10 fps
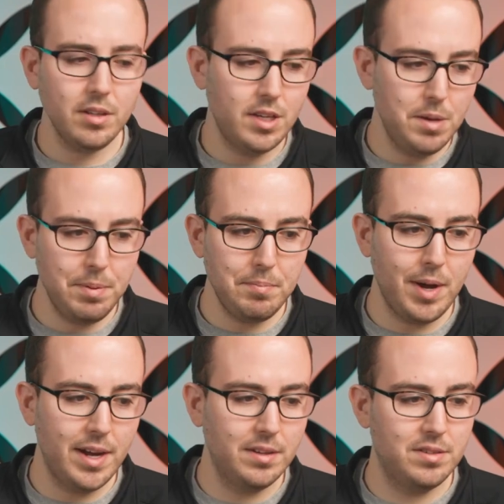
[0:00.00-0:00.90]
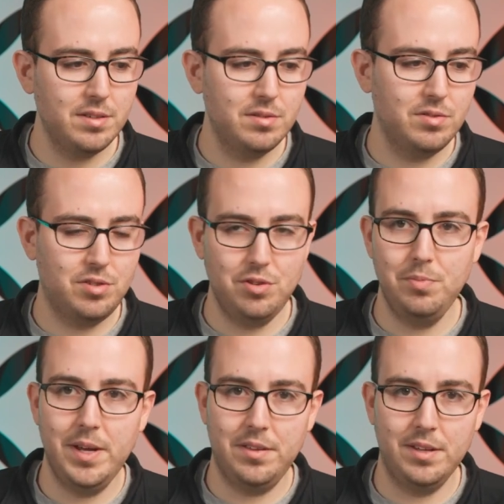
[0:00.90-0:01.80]
Keep in mind two
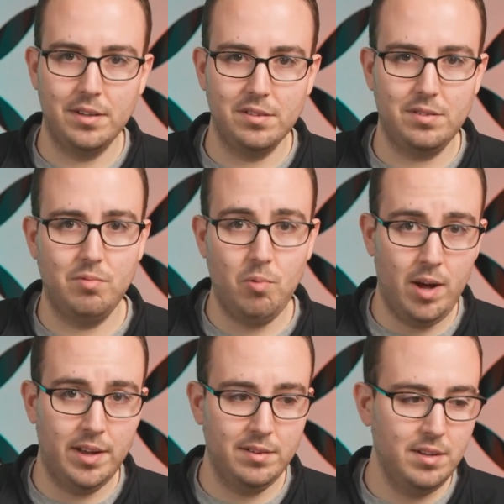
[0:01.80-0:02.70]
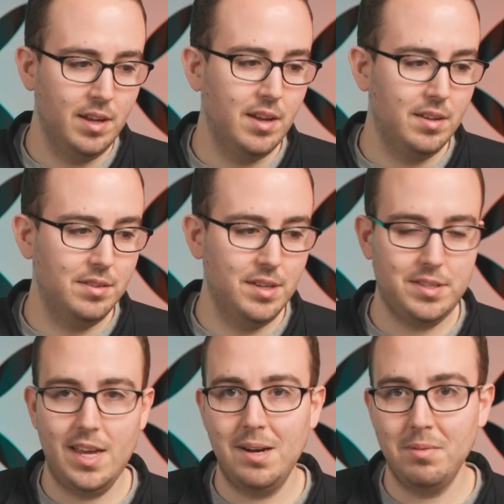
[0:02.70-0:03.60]
big things. One, this
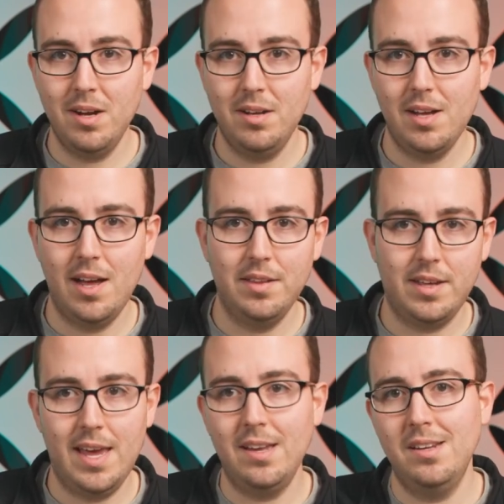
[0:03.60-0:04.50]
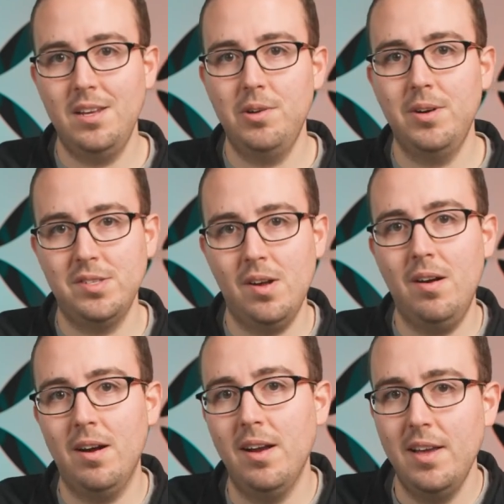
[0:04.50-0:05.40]
camera, uh, the Canon EOS
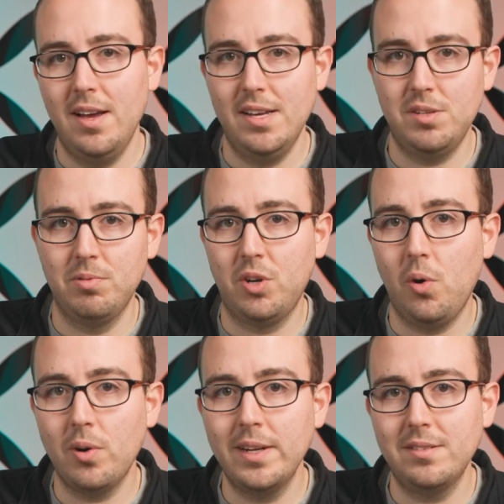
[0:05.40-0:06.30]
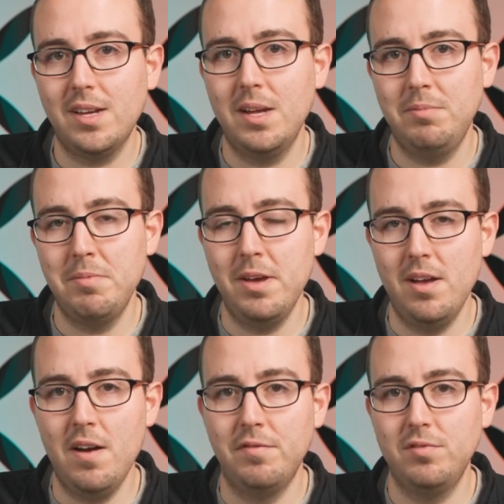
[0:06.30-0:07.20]
R, has a recording time limit
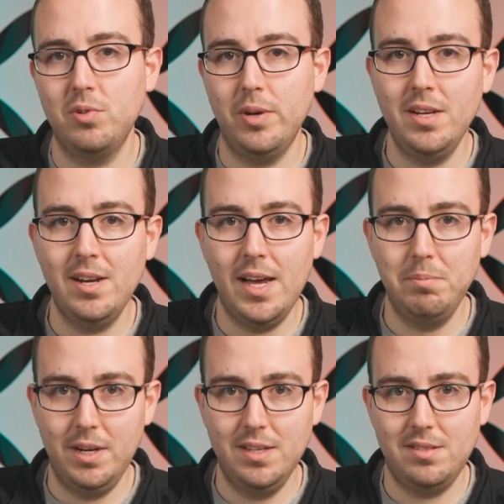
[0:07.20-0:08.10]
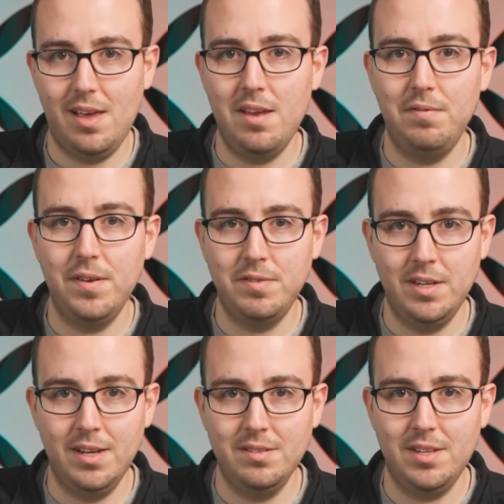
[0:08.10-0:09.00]
of 29 minutes and
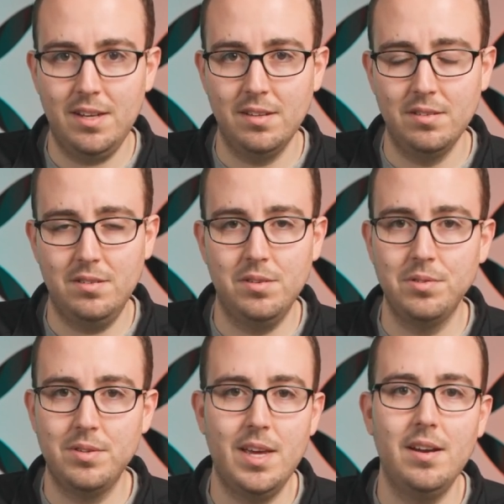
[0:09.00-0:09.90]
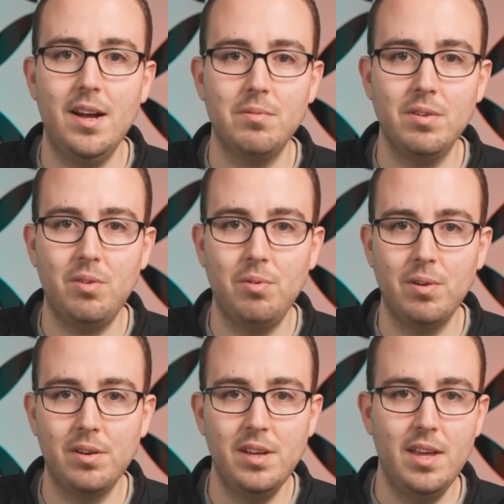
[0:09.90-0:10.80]
59 seconds, so you cannot
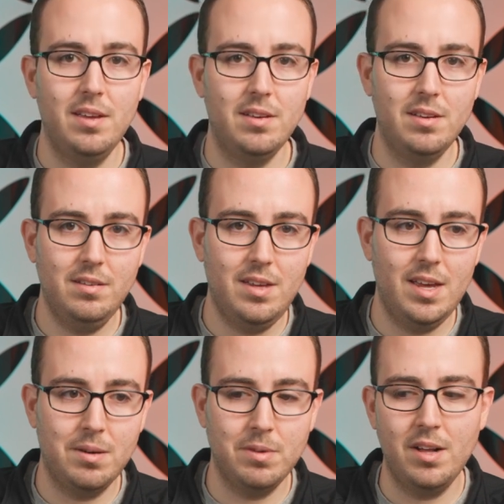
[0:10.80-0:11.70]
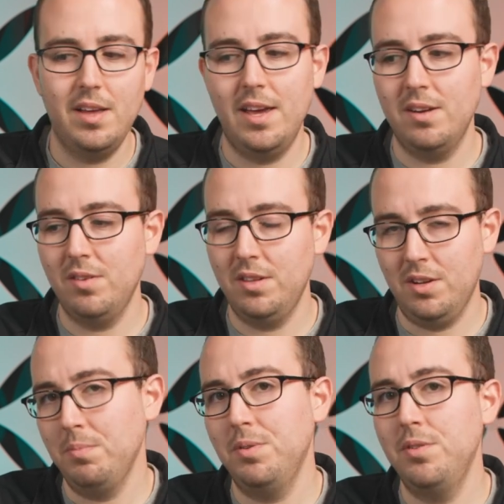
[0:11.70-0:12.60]
record in camera and on the
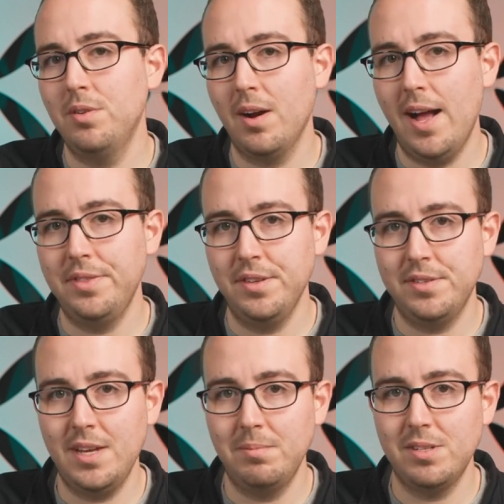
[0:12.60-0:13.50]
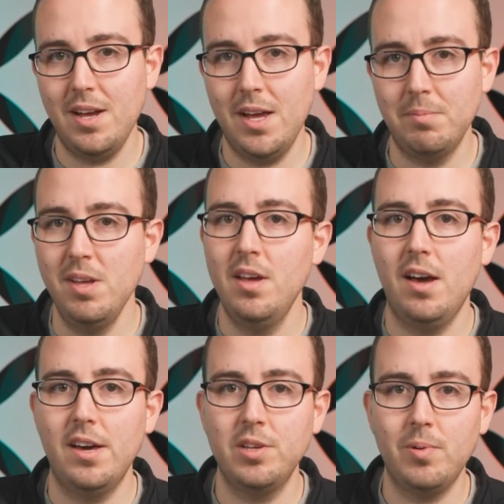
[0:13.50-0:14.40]
computer at the same time.
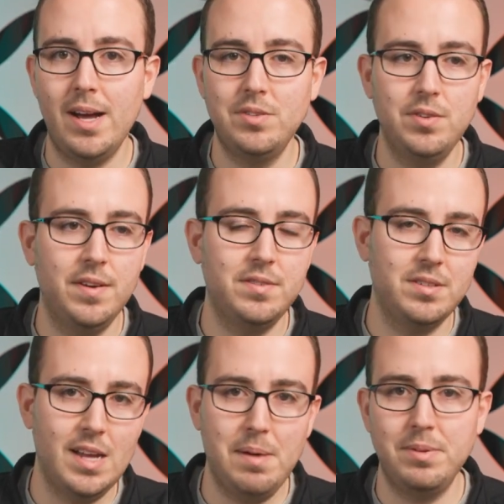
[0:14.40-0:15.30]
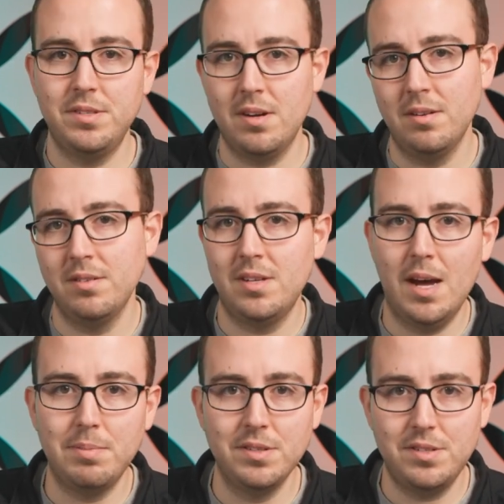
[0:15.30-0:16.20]
Otherwise, you have to stop and start and
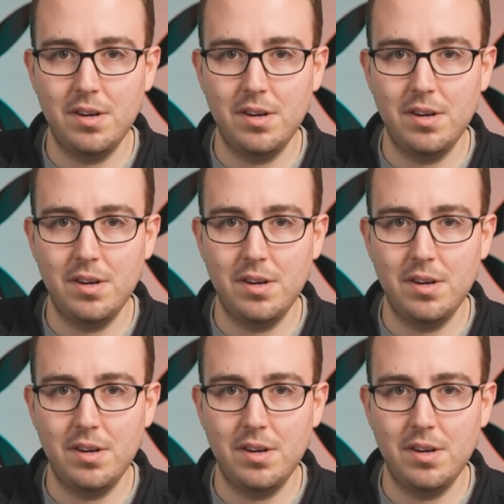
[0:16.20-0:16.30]
stop and